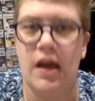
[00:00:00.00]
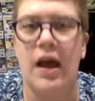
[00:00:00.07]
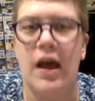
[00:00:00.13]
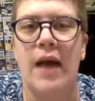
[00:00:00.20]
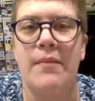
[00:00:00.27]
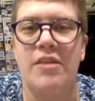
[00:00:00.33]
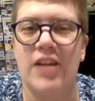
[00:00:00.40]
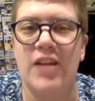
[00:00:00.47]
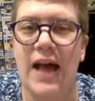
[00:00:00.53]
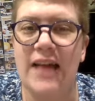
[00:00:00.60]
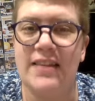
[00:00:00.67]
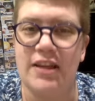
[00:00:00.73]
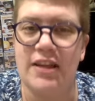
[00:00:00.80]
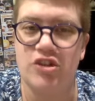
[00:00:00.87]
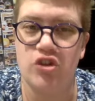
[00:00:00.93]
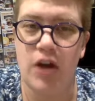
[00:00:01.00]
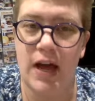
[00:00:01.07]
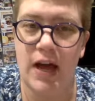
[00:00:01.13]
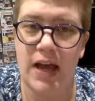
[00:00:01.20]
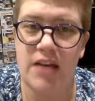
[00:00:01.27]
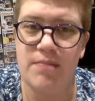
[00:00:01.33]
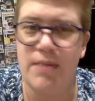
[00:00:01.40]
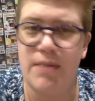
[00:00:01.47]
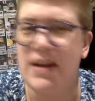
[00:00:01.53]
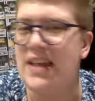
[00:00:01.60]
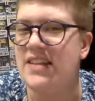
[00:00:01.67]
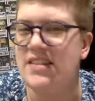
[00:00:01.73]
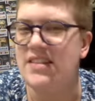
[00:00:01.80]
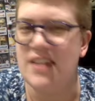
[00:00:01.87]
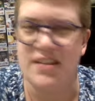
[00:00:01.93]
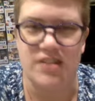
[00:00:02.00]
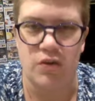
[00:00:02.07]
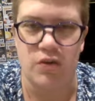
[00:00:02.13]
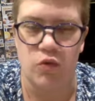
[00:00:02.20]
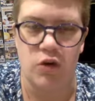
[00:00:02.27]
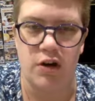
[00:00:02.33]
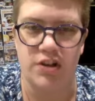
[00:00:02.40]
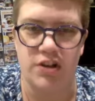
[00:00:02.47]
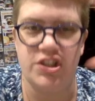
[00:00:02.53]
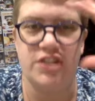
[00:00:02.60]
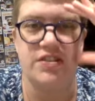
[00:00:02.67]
I'm glad they tried, but it doesn't work.